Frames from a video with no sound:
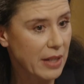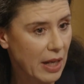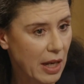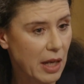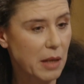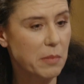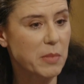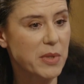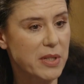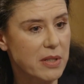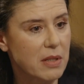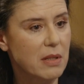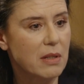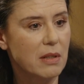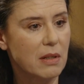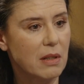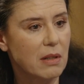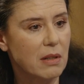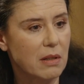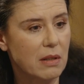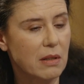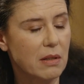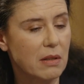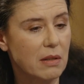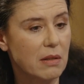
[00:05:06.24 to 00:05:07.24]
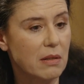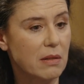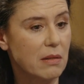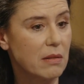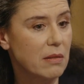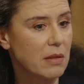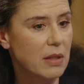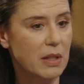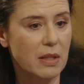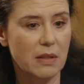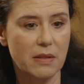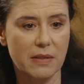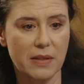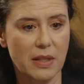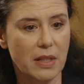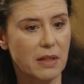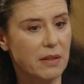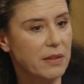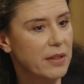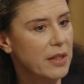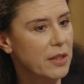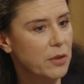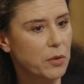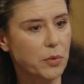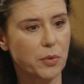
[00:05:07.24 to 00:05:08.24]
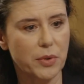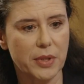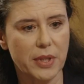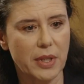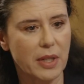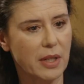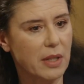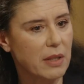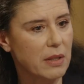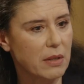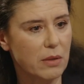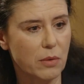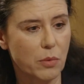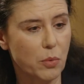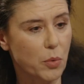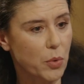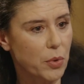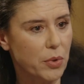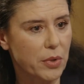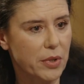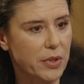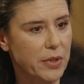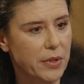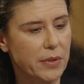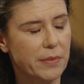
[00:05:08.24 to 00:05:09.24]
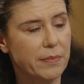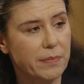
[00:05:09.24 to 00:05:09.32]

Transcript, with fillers: times in their day-to-day work.